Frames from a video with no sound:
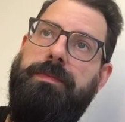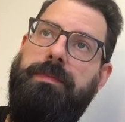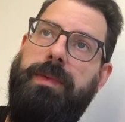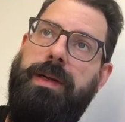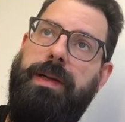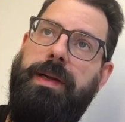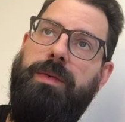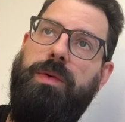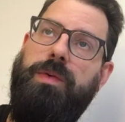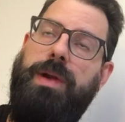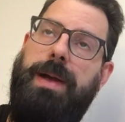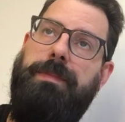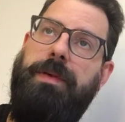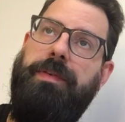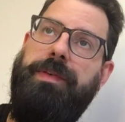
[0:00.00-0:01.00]
Monday we'll
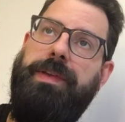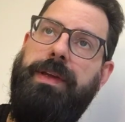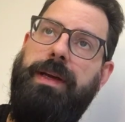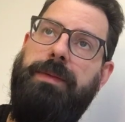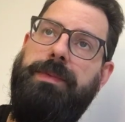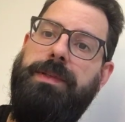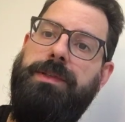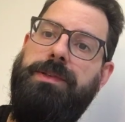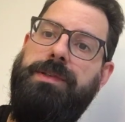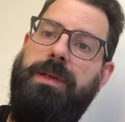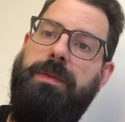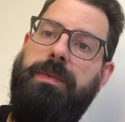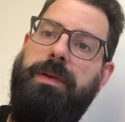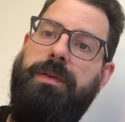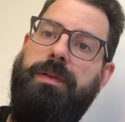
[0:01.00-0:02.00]
wrap everything up, and Tuesday
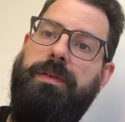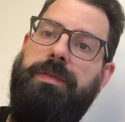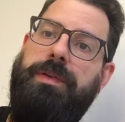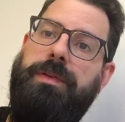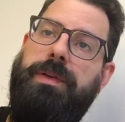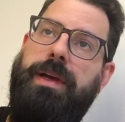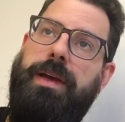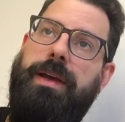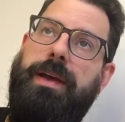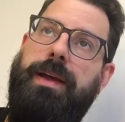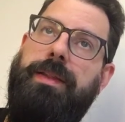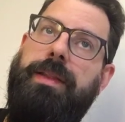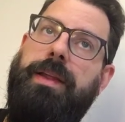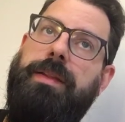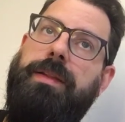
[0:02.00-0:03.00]
will be a review day.
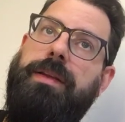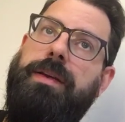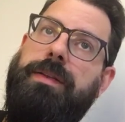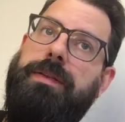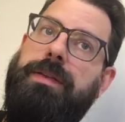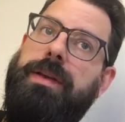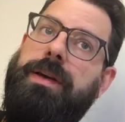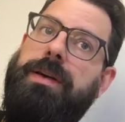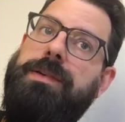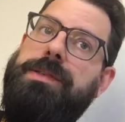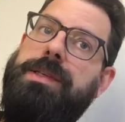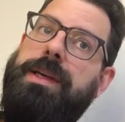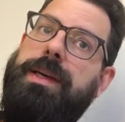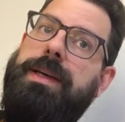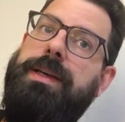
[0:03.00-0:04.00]
And then the other thing I'll
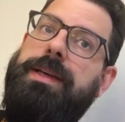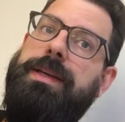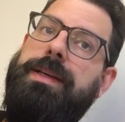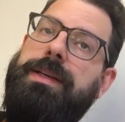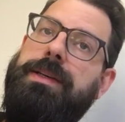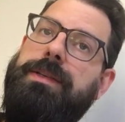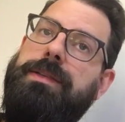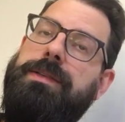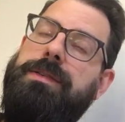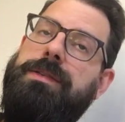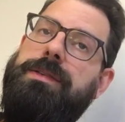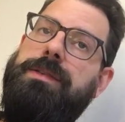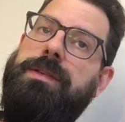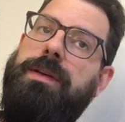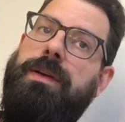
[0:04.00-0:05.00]
say
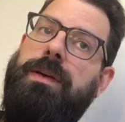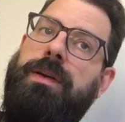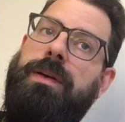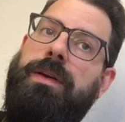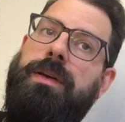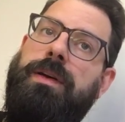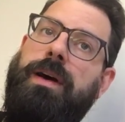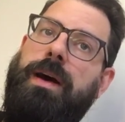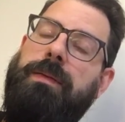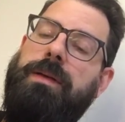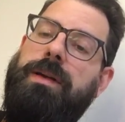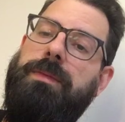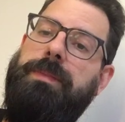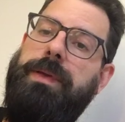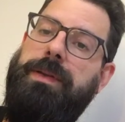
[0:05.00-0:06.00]
is I'm
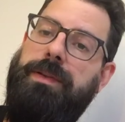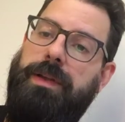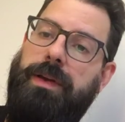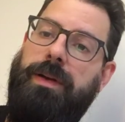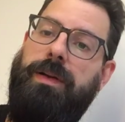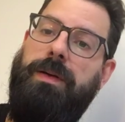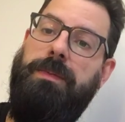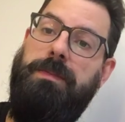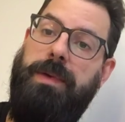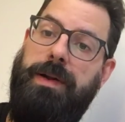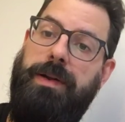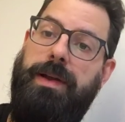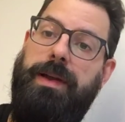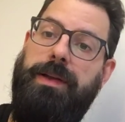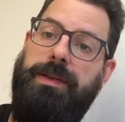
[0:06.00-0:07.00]
going to be there on
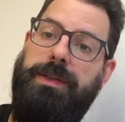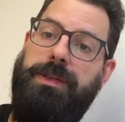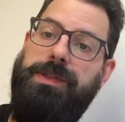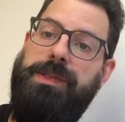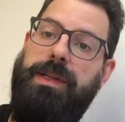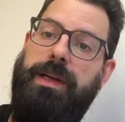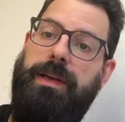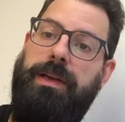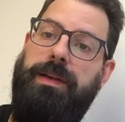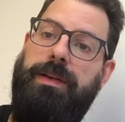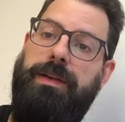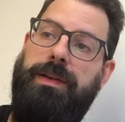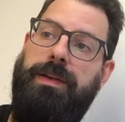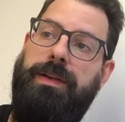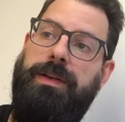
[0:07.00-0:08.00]
Monday and Tuesday
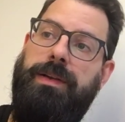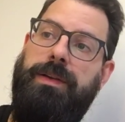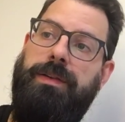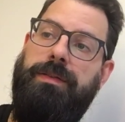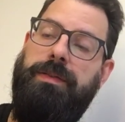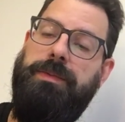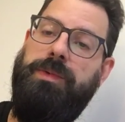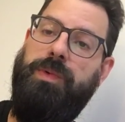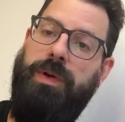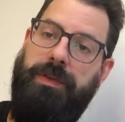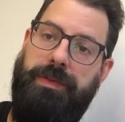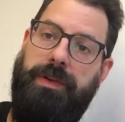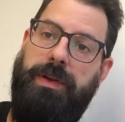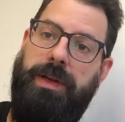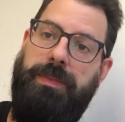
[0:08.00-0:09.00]
from
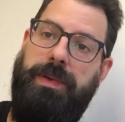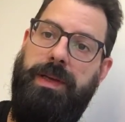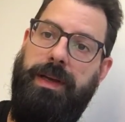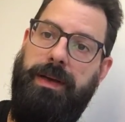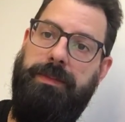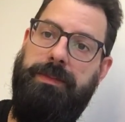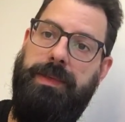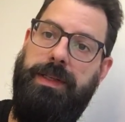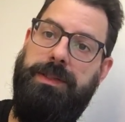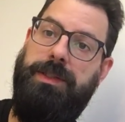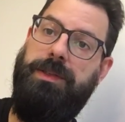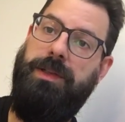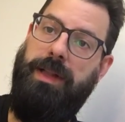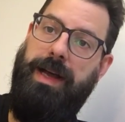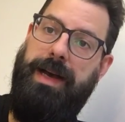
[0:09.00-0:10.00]
12:30 p.m.
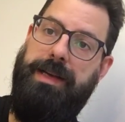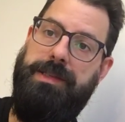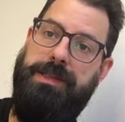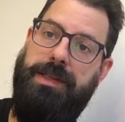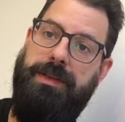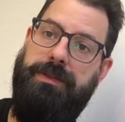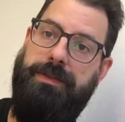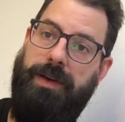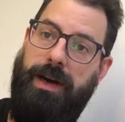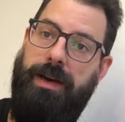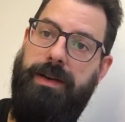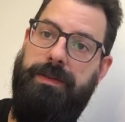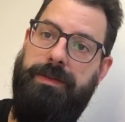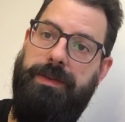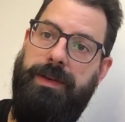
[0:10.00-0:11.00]
until class at 5.